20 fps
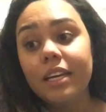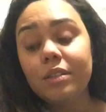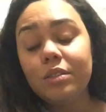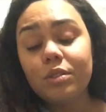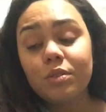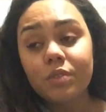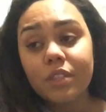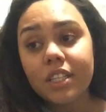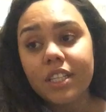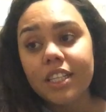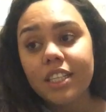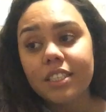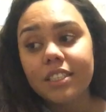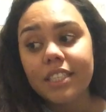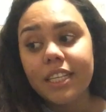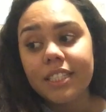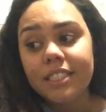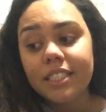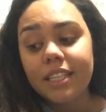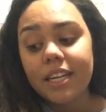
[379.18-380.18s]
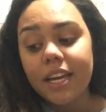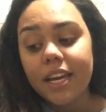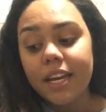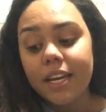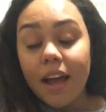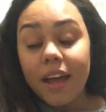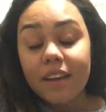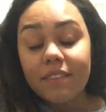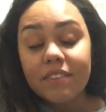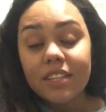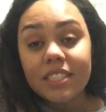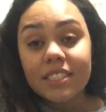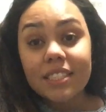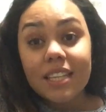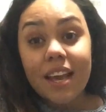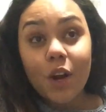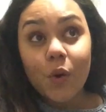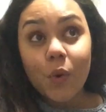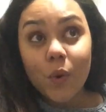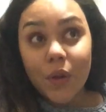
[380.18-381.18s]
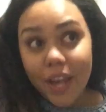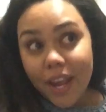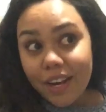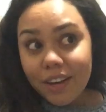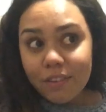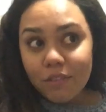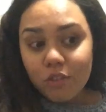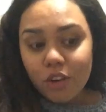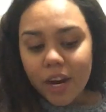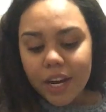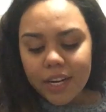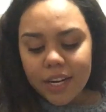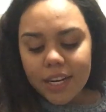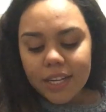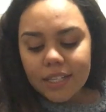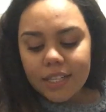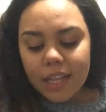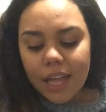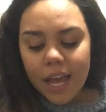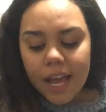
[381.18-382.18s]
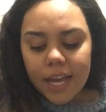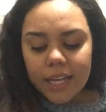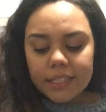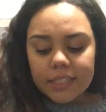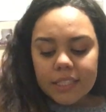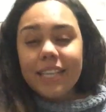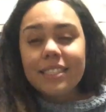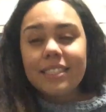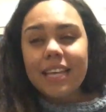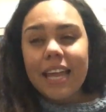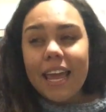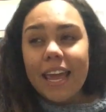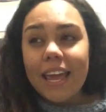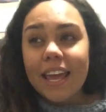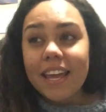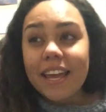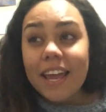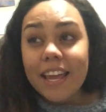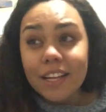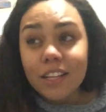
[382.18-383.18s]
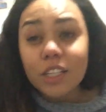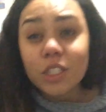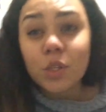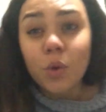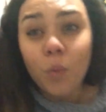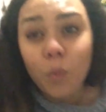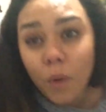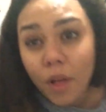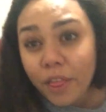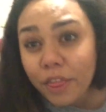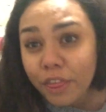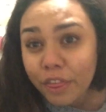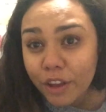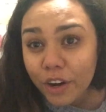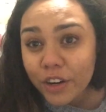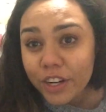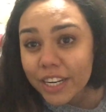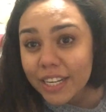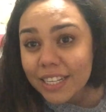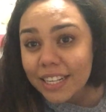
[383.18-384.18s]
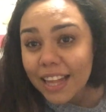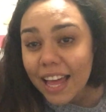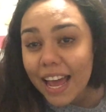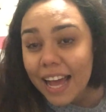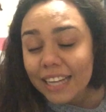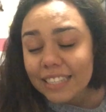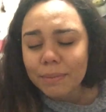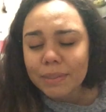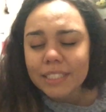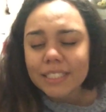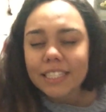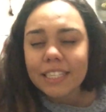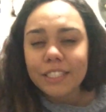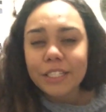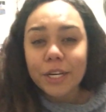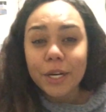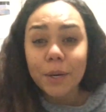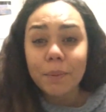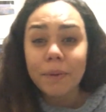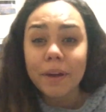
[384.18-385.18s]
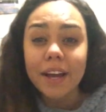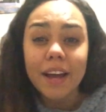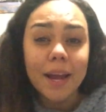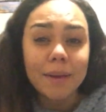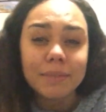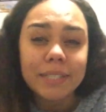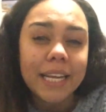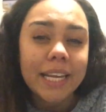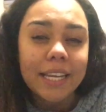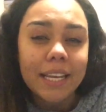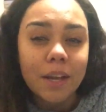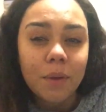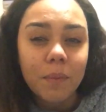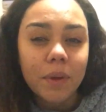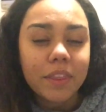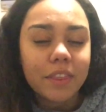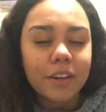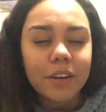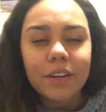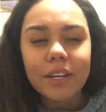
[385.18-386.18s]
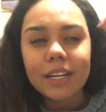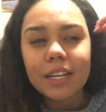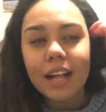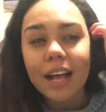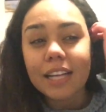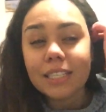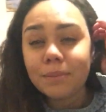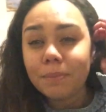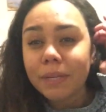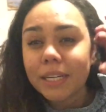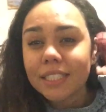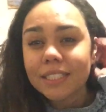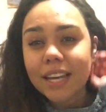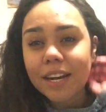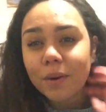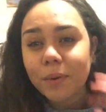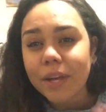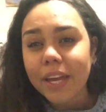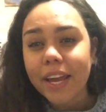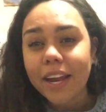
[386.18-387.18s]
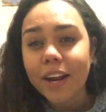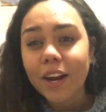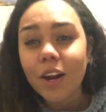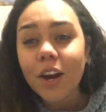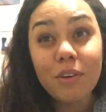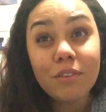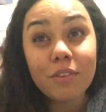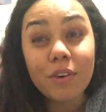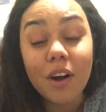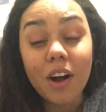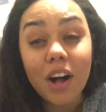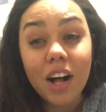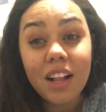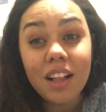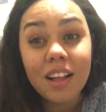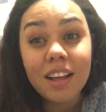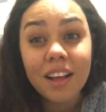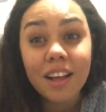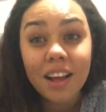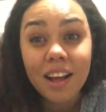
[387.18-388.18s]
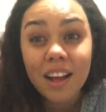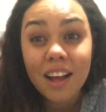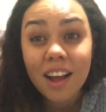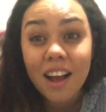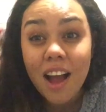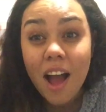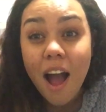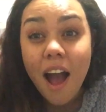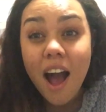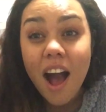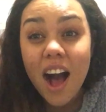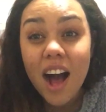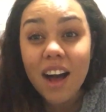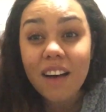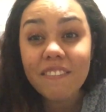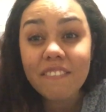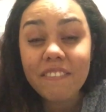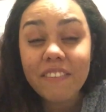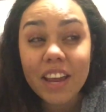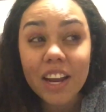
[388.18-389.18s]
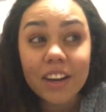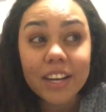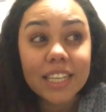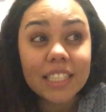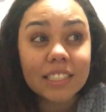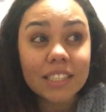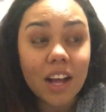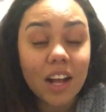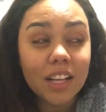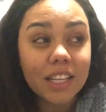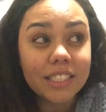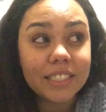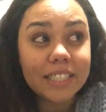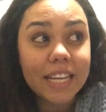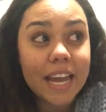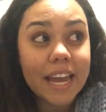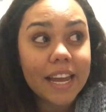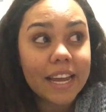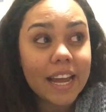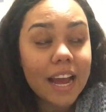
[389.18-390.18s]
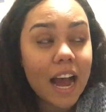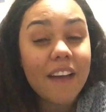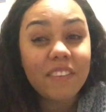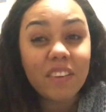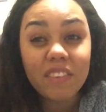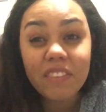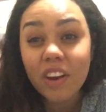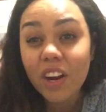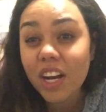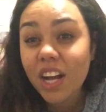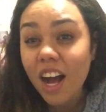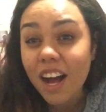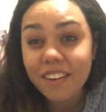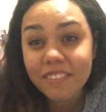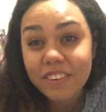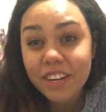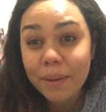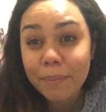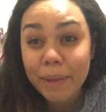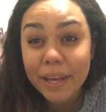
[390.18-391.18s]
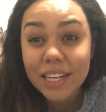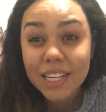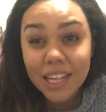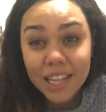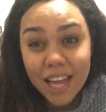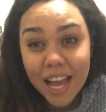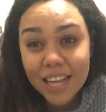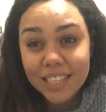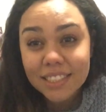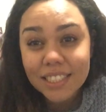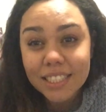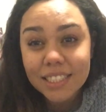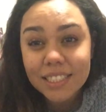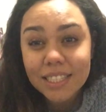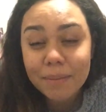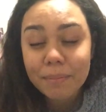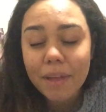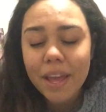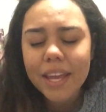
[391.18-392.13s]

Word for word: It was a really good day today. I have this creative writing class. It's a English one thirty class. I'm a senior, but I'm taking a one thirty class because I don't care. Overall, a very solid day. I feel very confident in my classes. I'm